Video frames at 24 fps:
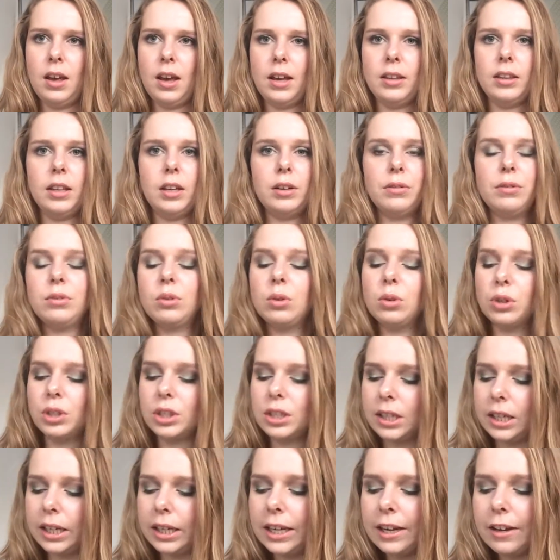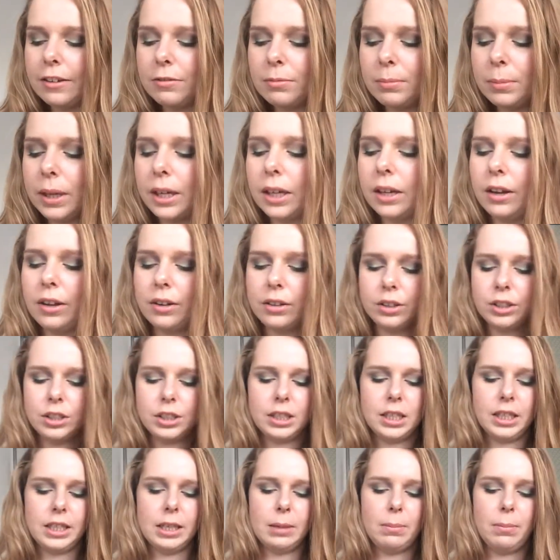And then of course I have my other
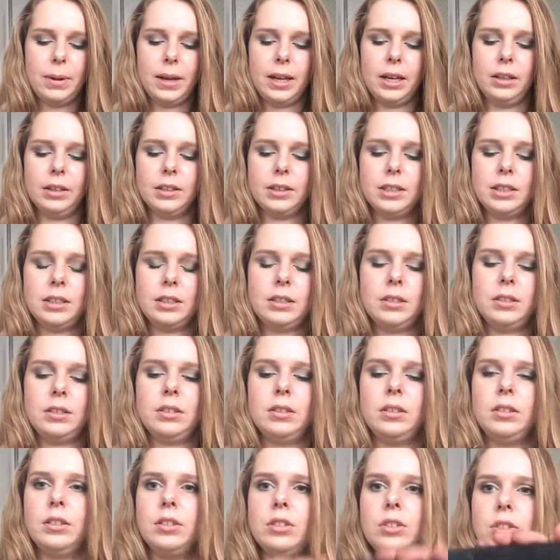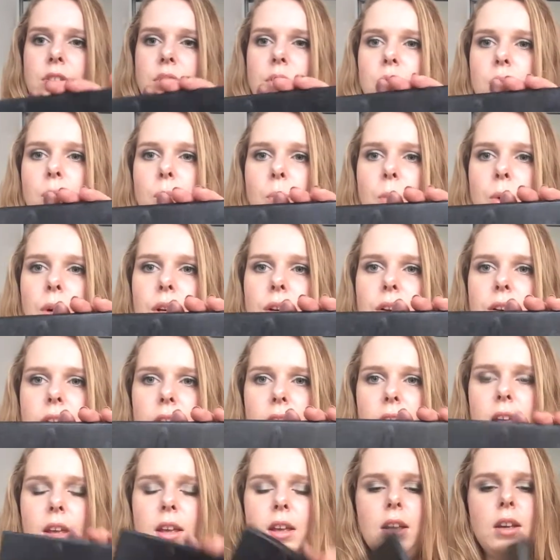sleek palette, the Storm one,
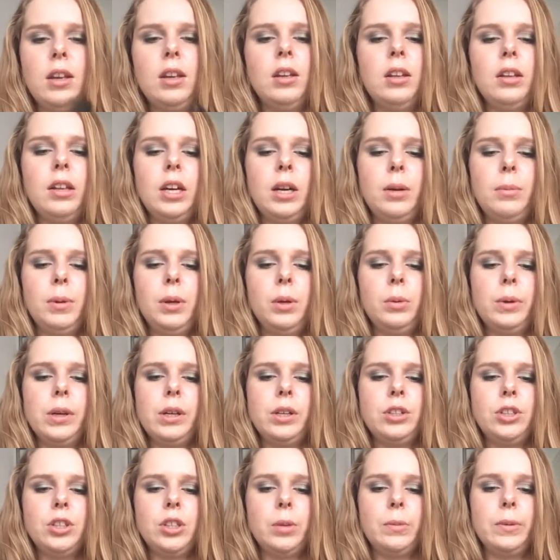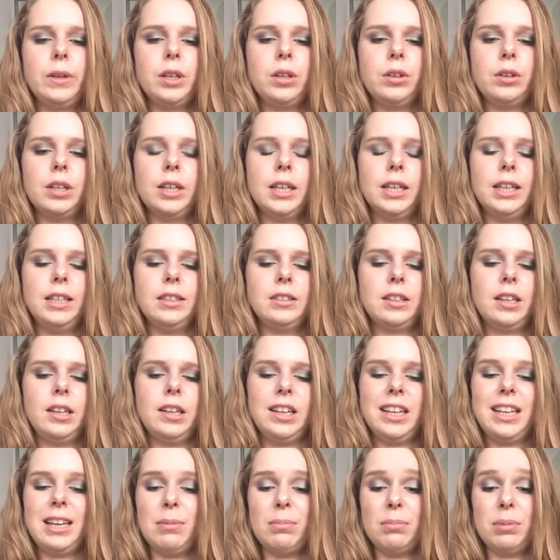that I'm always showing you guys. And
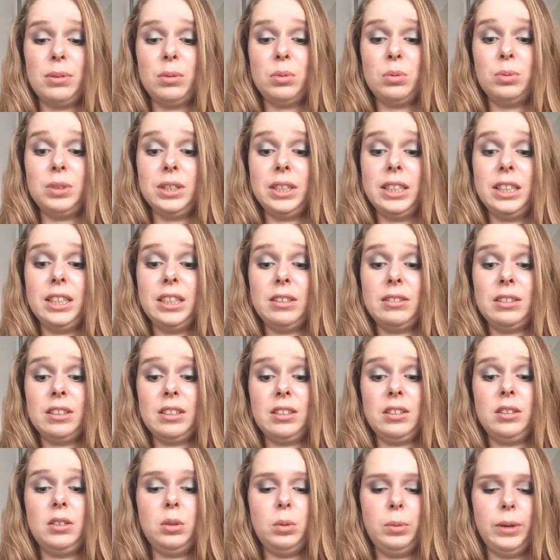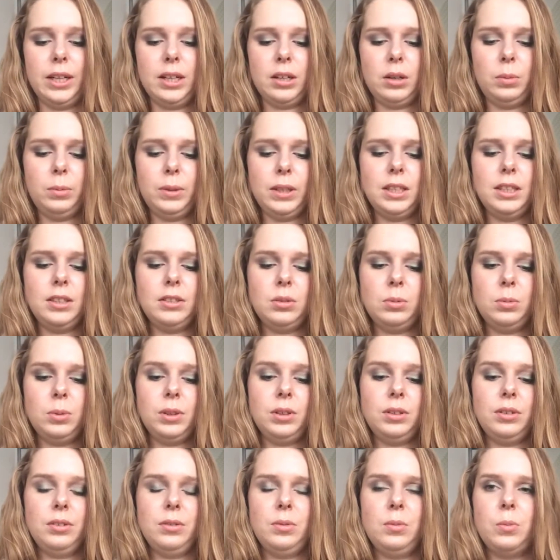I can be really quick with this
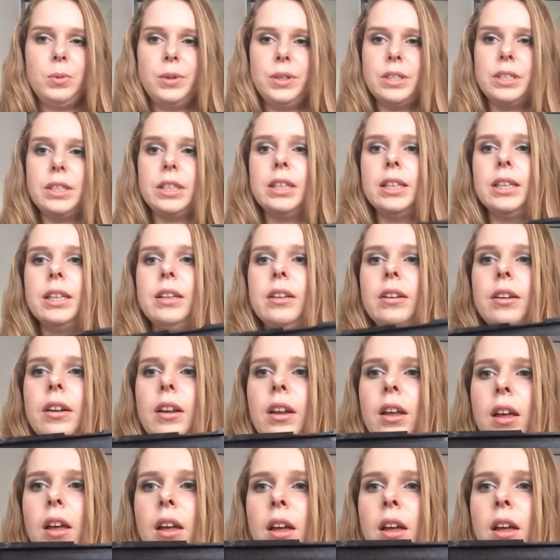one once again.